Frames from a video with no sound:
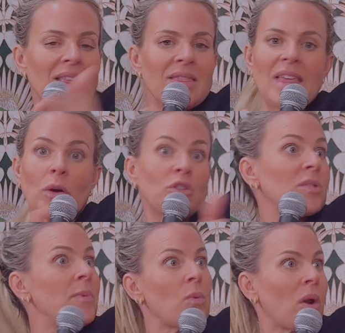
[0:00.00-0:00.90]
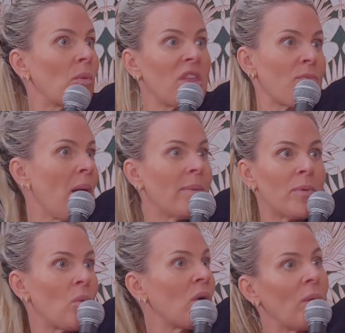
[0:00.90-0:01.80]
they'll just be they've probably been
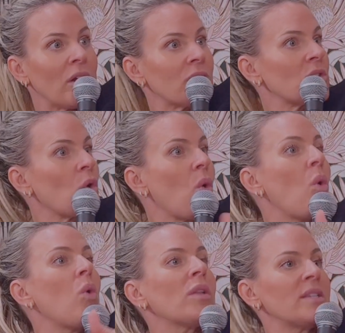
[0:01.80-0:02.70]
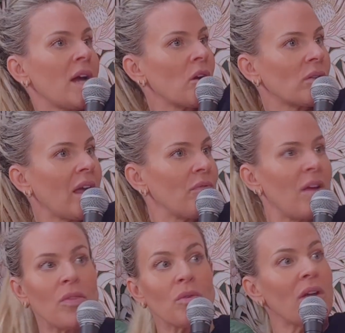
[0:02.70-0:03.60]
one-wayers their whole entire life.
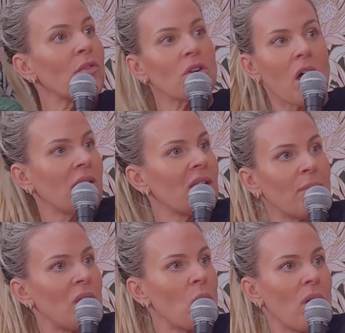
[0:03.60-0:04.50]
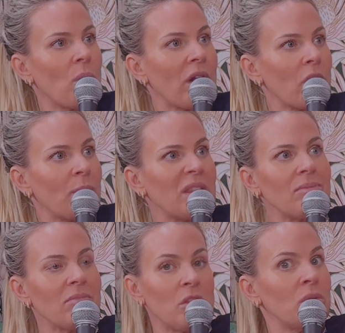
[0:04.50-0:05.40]
And they're never not going to be a one-wayer, but
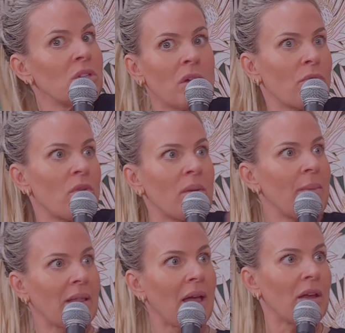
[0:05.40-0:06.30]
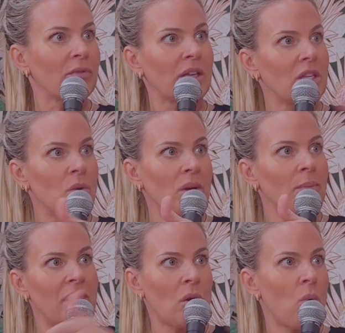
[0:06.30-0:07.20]
you still have room in my life. Like, you can
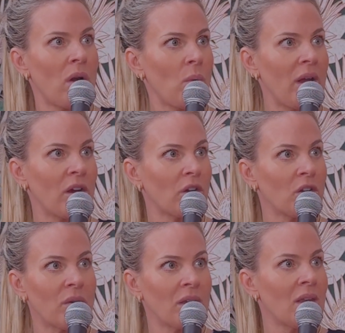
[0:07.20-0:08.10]
be a one-wayer. Your